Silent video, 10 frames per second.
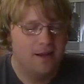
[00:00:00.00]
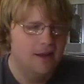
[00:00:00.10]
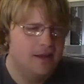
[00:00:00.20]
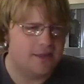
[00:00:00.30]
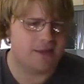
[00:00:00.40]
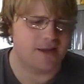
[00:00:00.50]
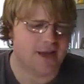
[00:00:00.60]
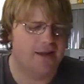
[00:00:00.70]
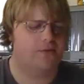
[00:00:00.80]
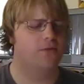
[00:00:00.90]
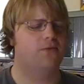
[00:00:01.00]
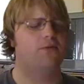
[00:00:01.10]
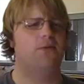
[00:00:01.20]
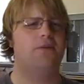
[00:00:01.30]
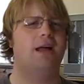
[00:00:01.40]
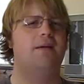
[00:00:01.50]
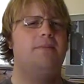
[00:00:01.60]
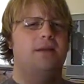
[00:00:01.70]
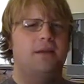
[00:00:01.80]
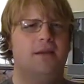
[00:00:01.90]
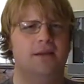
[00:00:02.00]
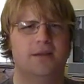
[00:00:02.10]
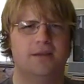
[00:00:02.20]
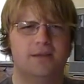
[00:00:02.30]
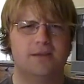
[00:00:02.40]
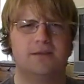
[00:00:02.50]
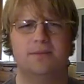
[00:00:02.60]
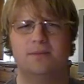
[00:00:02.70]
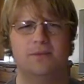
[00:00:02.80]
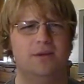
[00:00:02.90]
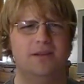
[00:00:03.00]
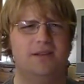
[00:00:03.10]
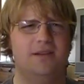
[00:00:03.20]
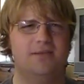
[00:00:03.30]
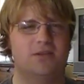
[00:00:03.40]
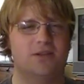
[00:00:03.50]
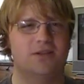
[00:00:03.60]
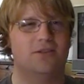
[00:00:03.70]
I think I have a review of that, but it's a completely different show.